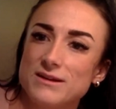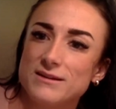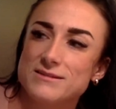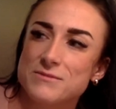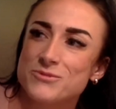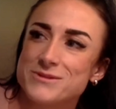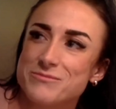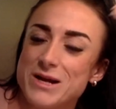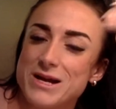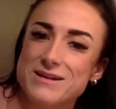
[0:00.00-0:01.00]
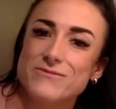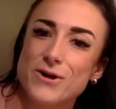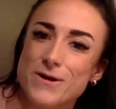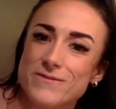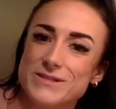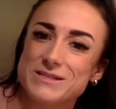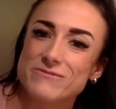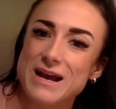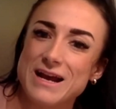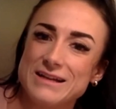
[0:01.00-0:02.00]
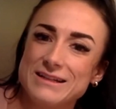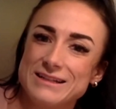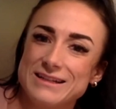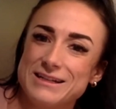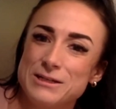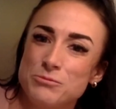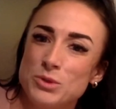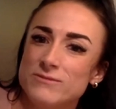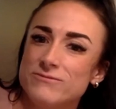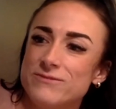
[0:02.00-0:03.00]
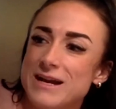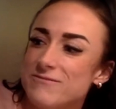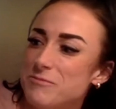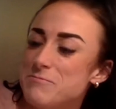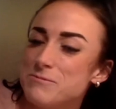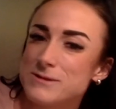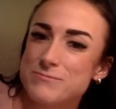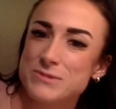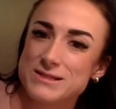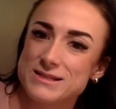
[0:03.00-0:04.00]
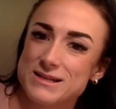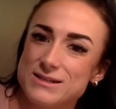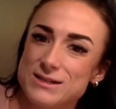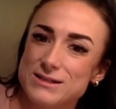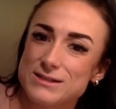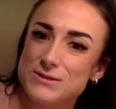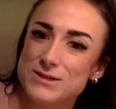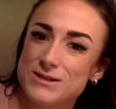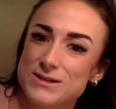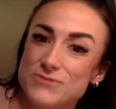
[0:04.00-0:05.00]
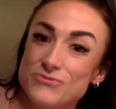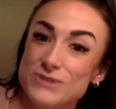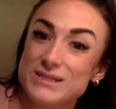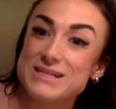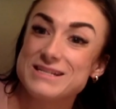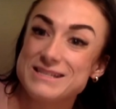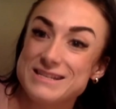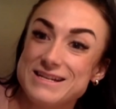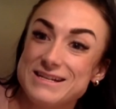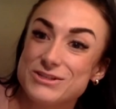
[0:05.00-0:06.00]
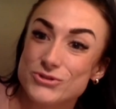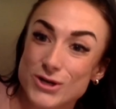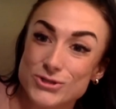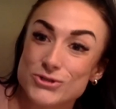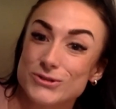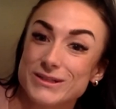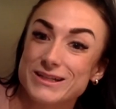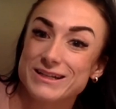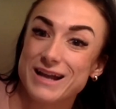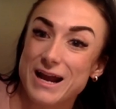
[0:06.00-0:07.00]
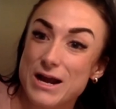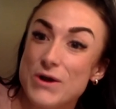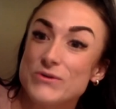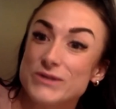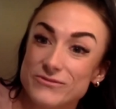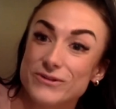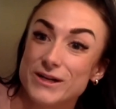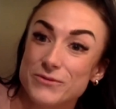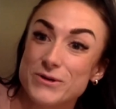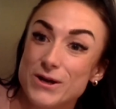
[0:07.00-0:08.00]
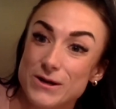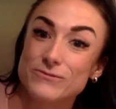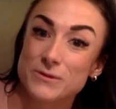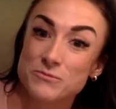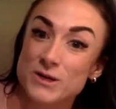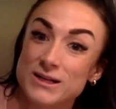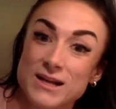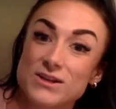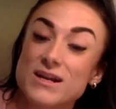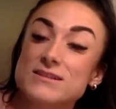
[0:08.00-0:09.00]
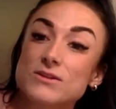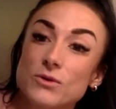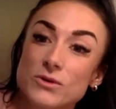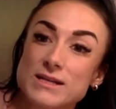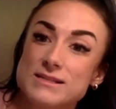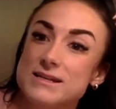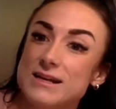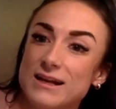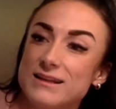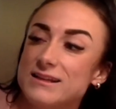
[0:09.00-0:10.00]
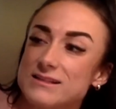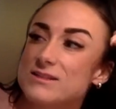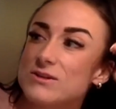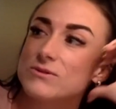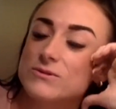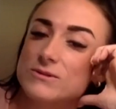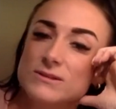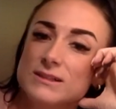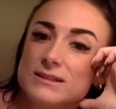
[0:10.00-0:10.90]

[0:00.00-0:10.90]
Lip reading: someone's body of all of its fat and you put 5 people up on stage next to each other, you really see structurally how different we are from one another. It's crazy. And I think that's so cool.